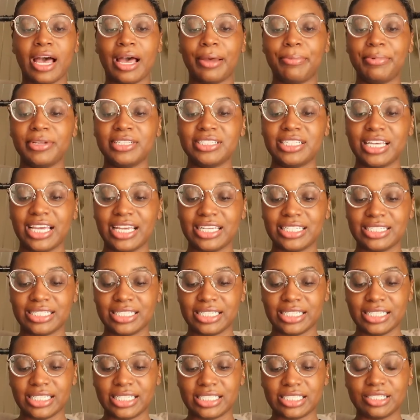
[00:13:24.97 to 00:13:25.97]
I've been
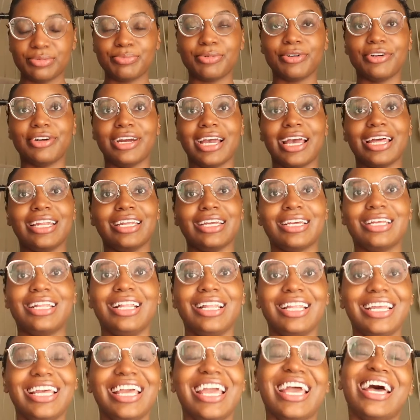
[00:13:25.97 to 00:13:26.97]
tasting it
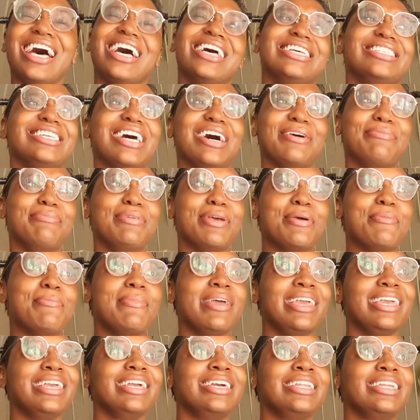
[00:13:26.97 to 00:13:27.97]
sporadically as I've been
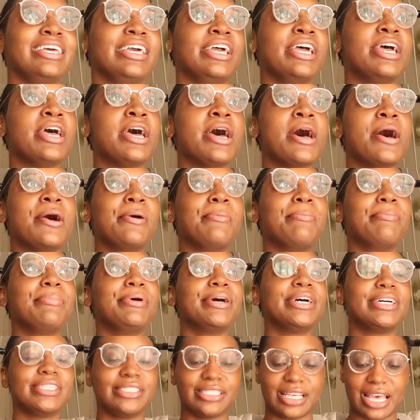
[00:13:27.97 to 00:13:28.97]
making it,
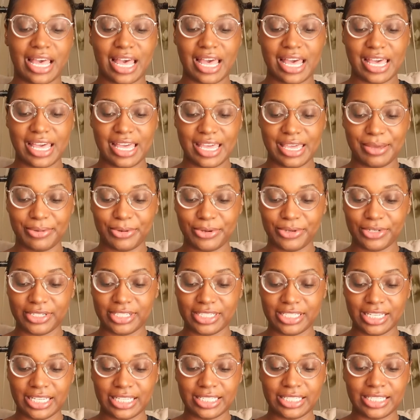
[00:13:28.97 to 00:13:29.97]
but I am
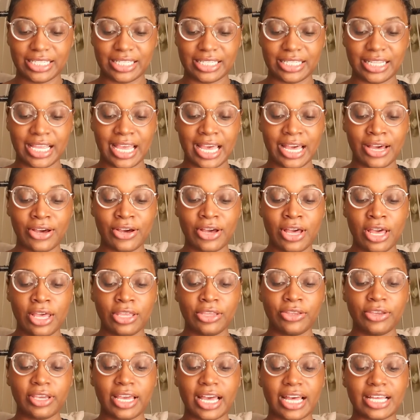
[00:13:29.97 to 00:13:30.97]
going to taste it now.
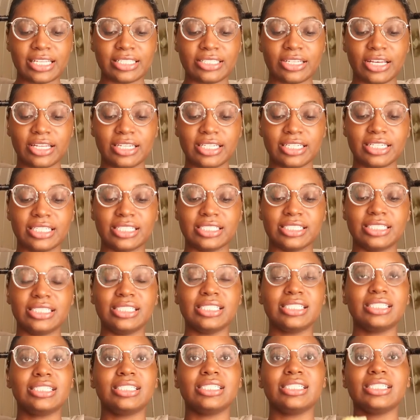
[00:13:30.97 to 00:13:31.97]
You guys saw the
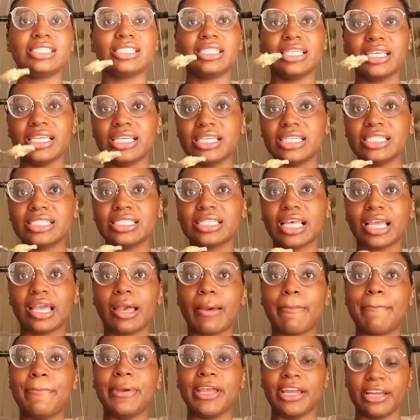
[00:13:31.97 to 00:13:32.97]
consistency. It's like
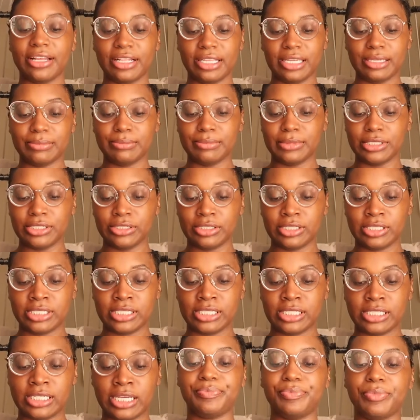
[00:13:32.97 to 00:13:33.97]
a barely
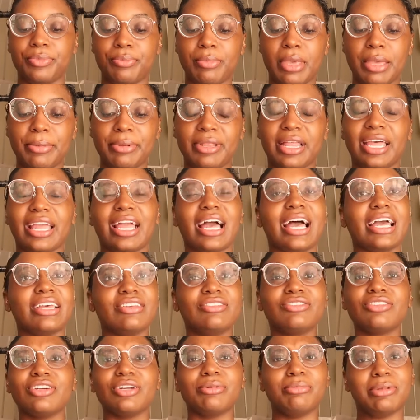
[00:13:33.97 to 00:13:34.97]
melted, maybe like
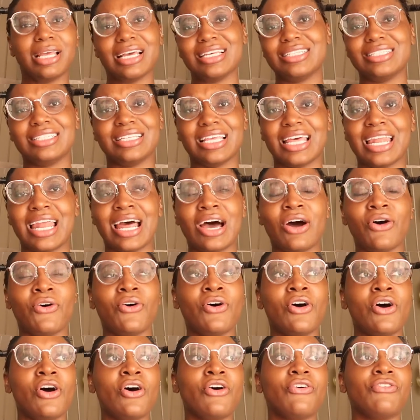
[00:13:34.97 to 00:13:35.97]
ice cream that set out
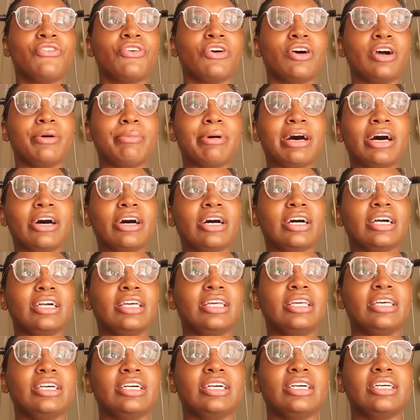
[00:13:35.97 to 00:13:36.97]
for about
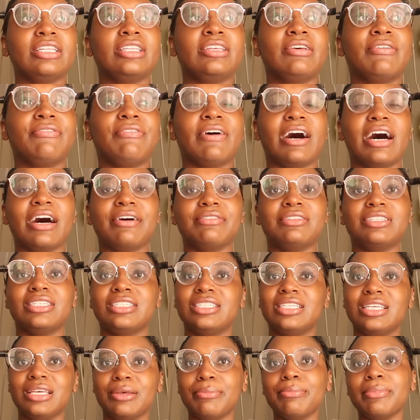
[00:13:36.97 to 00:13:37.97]
a good five to
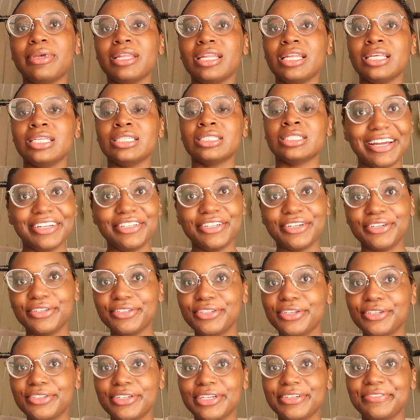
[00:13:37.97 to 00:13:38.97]
ten minutes. I don't
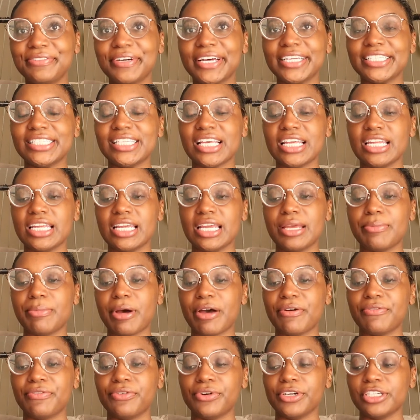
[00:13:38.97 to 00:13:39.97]
know if I said it in
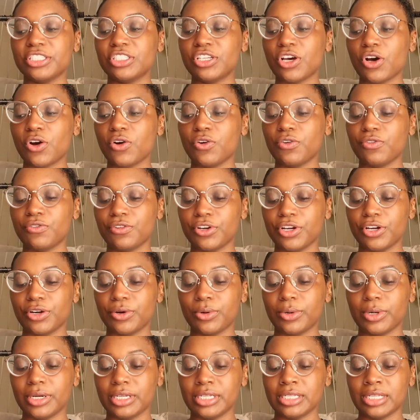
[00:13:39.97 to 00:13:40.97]
my voiceover
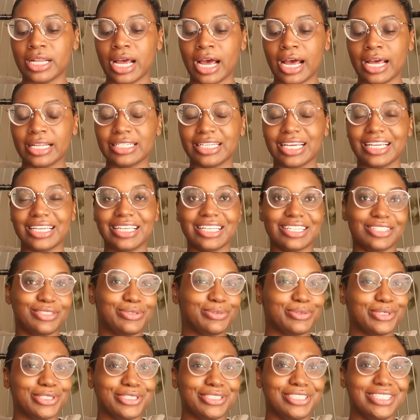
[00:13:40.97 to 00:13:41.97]
or not. I guess
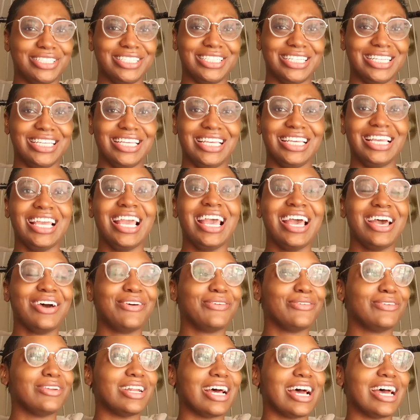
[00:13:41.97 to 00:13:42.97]
we'll see
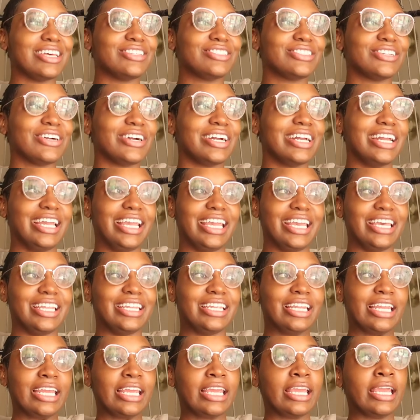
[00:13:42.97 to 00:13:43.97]
when I start
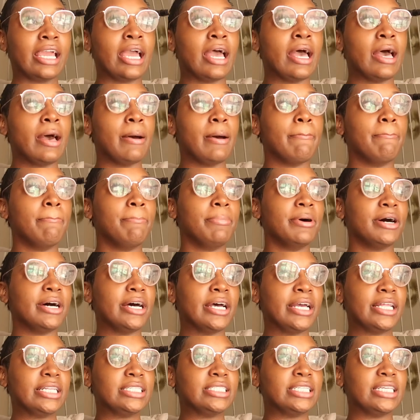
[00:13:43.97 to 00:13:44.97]
editing,
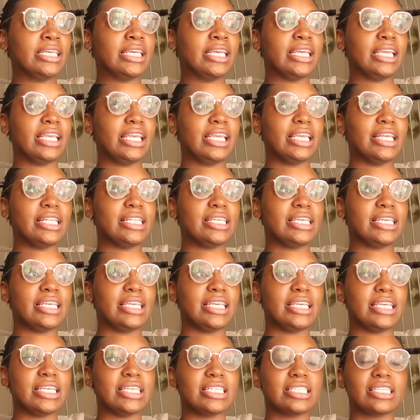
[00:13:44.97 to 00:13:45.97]
but it
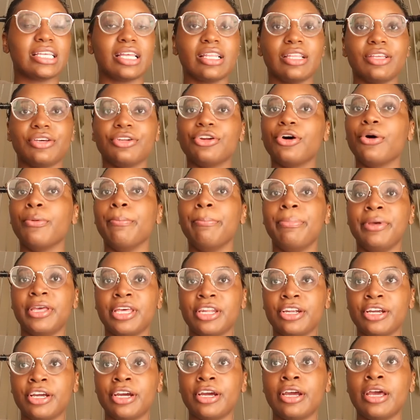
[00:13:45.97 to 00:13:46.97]
is a little
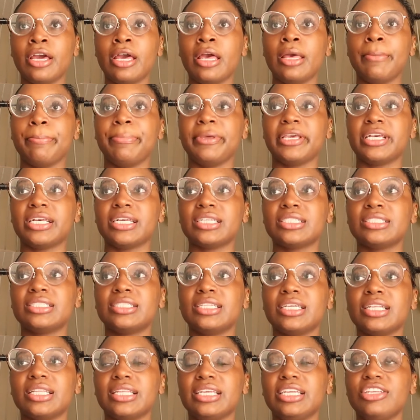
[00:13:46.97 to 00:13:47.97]
bitter because
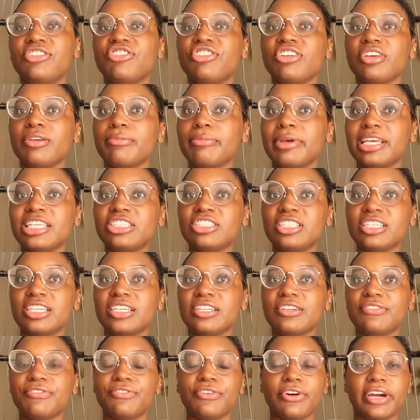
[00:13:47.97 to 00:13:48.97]
the leaching
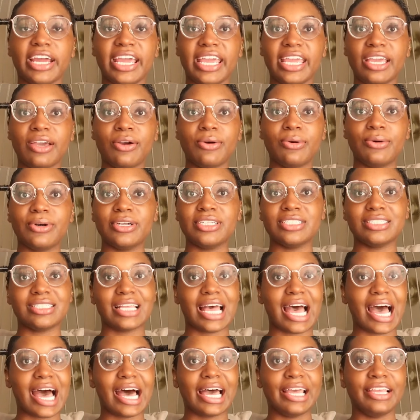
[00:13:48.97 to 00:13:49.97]
method for acorns
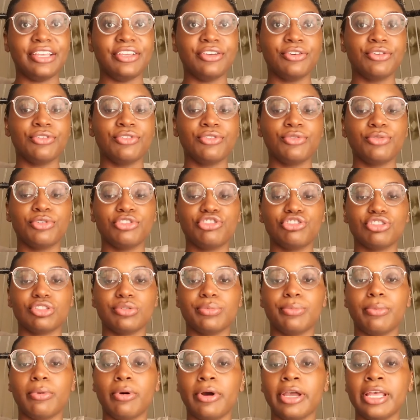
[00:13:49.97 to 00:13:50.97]
that I use, which was
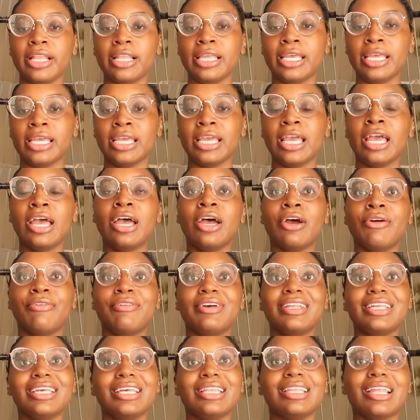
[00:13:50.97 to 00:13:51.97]
boiling,
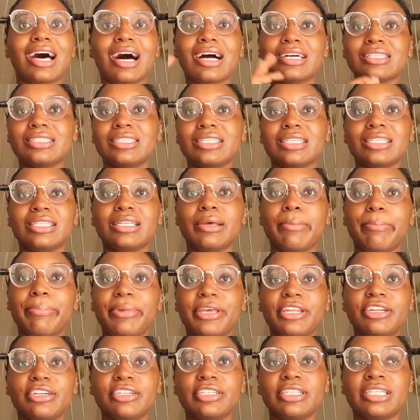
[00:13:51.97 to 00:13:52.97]
really locks in the
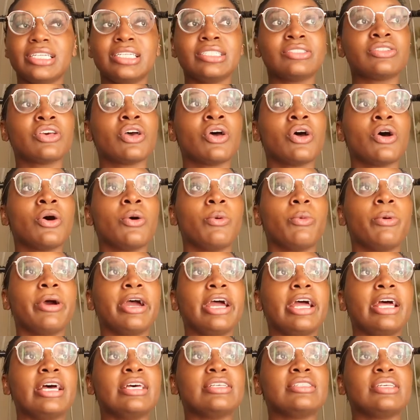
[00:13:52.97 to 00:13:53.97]
bitterness,
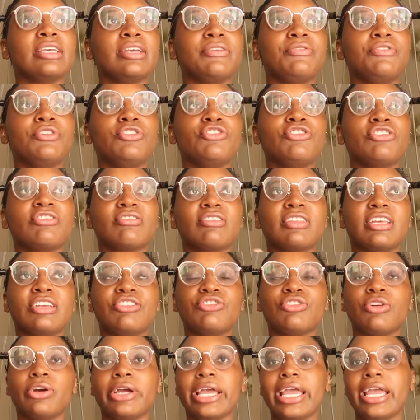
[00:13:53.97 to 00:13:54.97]
whereas if you just
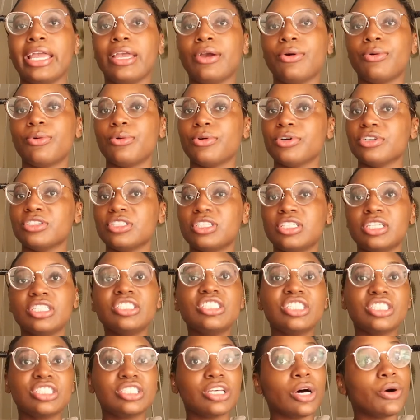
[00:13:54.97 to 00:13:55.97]
let your
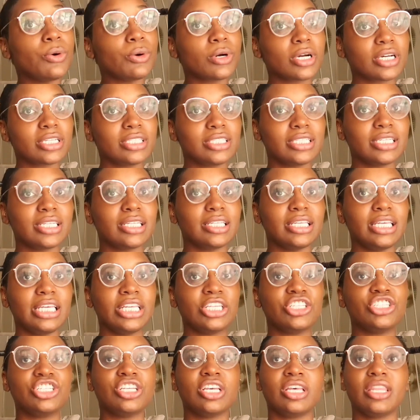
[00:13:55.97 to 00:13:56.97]
acorns soak to
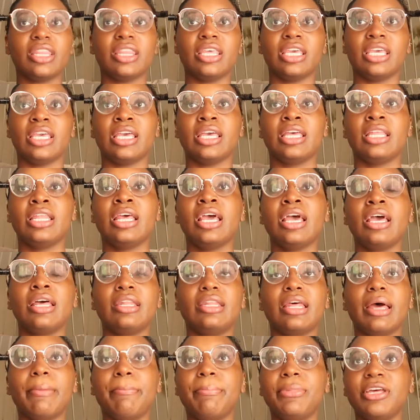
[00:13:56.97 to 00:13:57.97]
leach, then
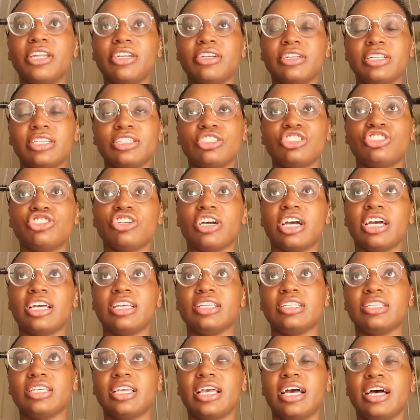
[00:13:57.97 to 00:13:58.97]
that bitterness
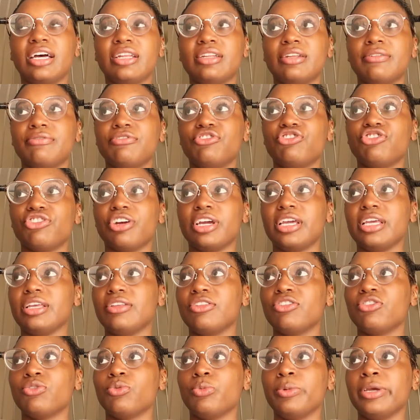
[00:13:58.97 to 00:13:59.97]
trying kind of
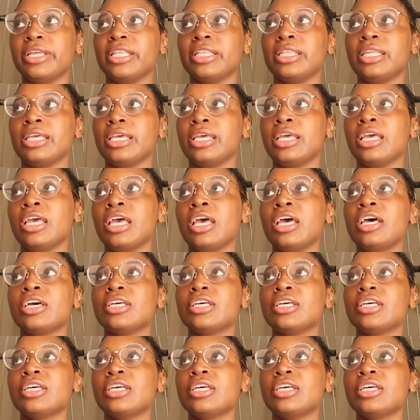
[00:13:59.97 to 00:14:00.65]
drains with it.